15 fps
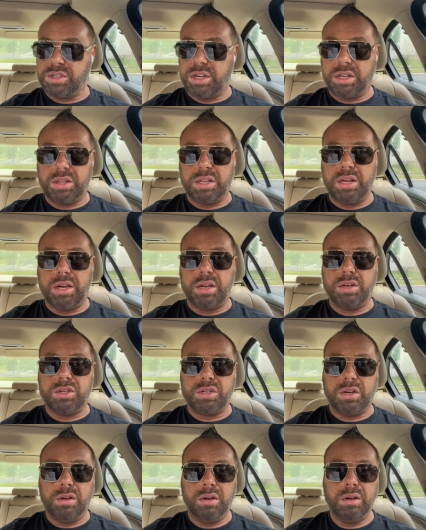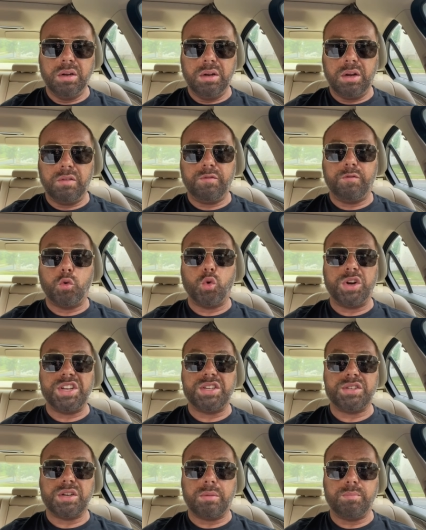at the age of 40
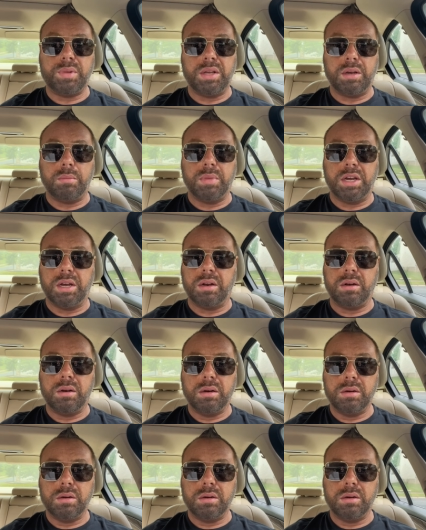something, man.